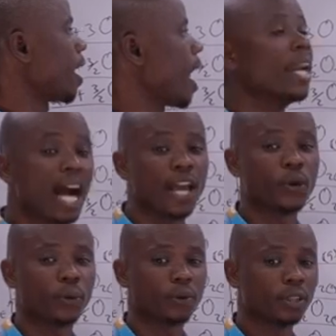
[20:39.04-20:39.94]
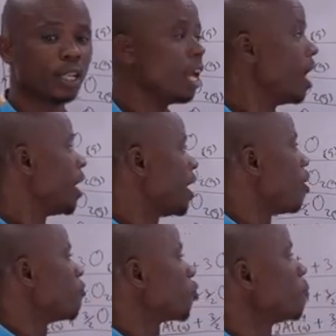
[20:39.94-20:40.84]
an ion.
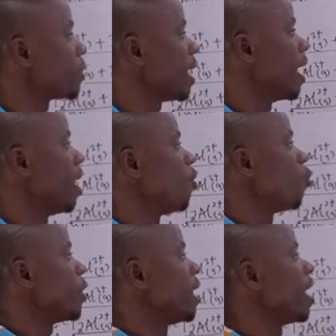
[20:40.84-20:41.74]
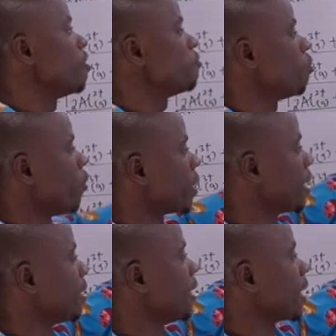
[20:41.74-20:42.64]
Now from there we have
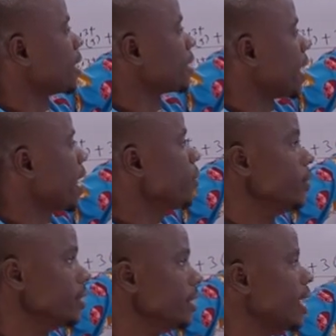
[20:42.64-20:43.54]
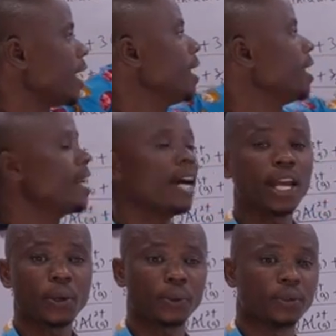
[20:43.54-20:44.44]
already the cation and an
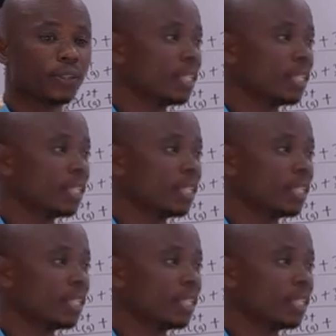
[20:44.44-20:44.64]
ion.